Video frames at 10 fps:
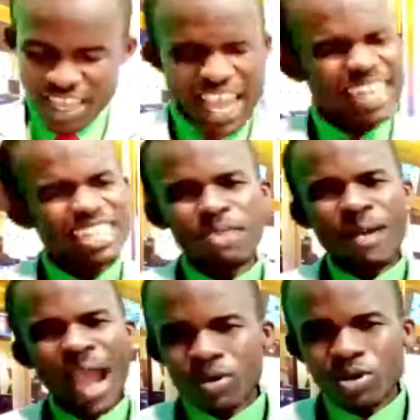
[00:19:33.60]
And in the
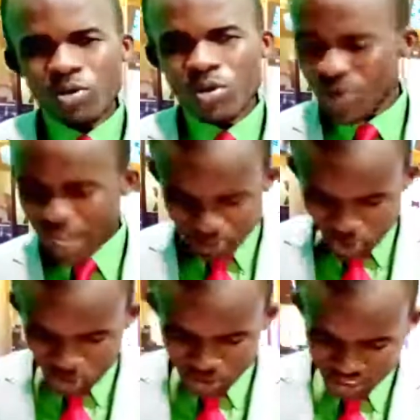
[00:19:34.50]
Bible, we are
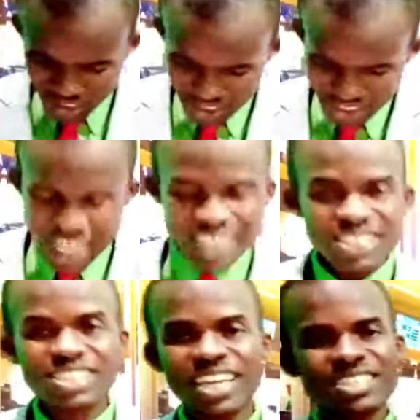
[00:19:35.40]
told that
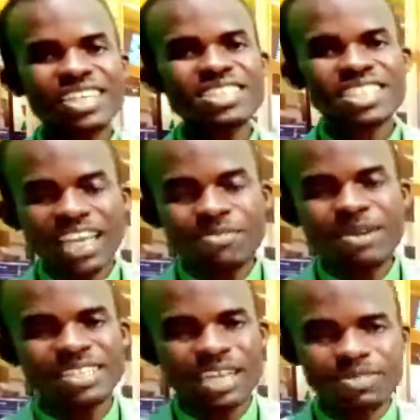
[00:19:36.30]
Satan came
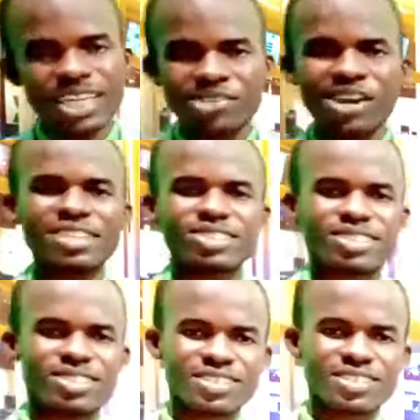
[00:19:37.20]
and tempted
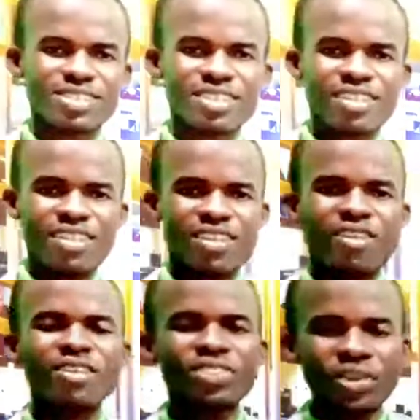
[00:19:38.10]
Christ
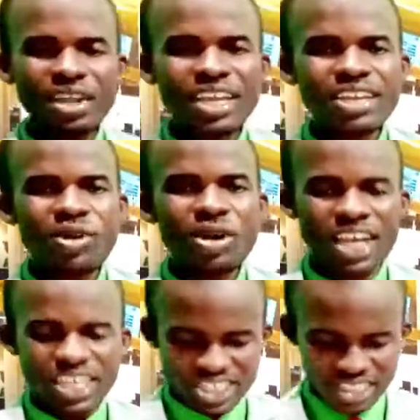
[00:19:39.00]
on three
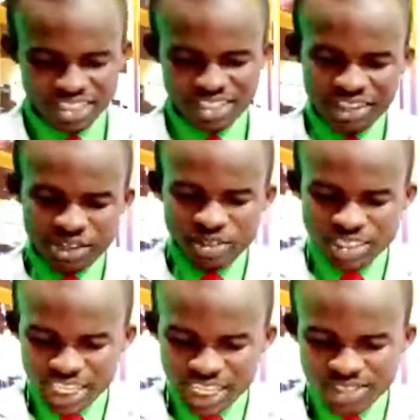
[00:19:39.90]
occasions, three
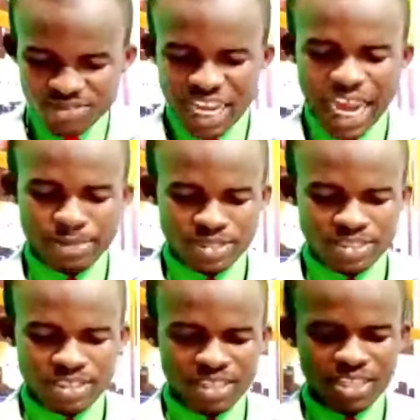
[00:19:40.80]
consecutive
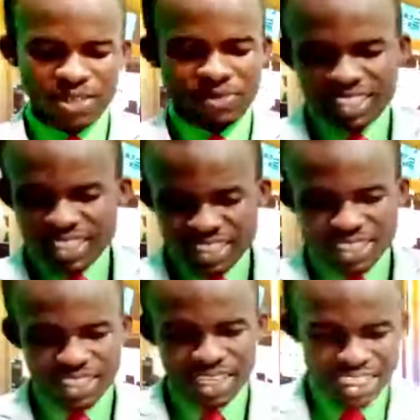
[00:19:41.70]
times. We see this
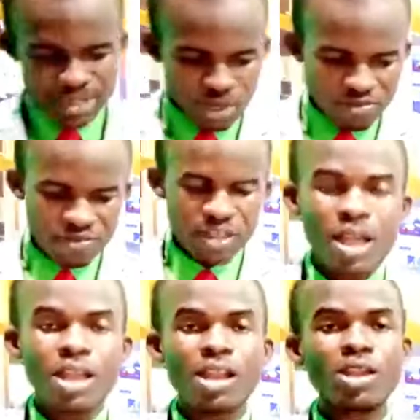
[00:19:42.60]
in Gospel of
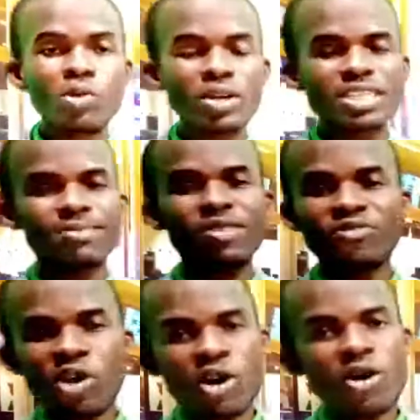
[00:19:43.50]
Luke chapter
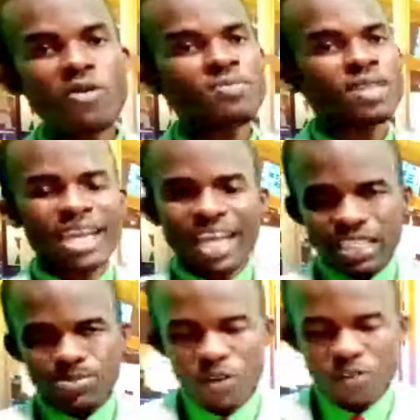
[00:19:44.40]
4,
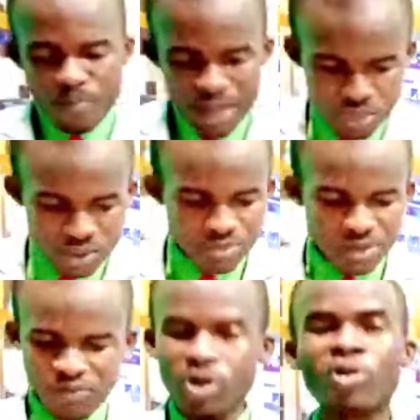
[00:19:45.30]
Gospel of Matthew chapter
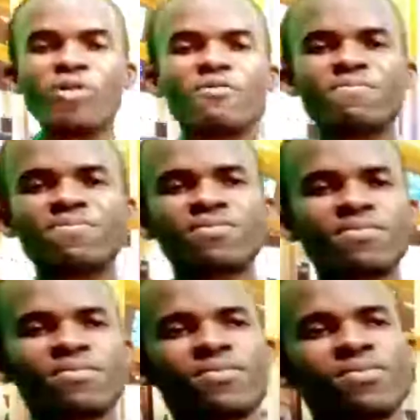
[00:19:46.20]
4.
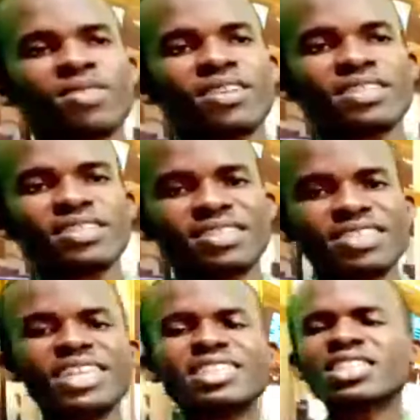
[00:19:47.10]

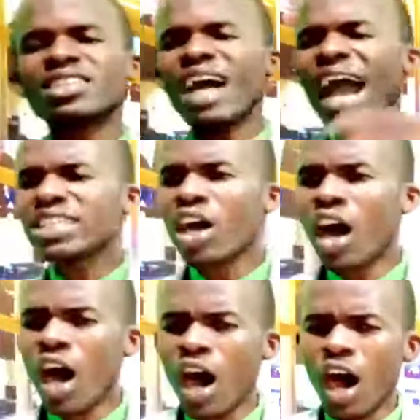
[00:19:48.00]
Satan tried
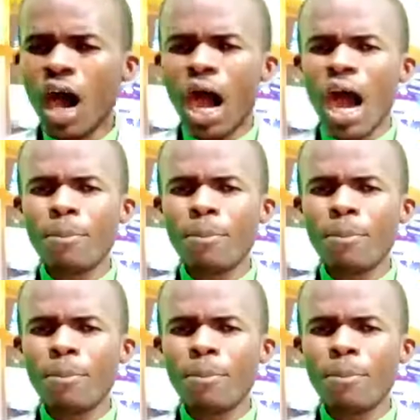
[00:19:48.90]
all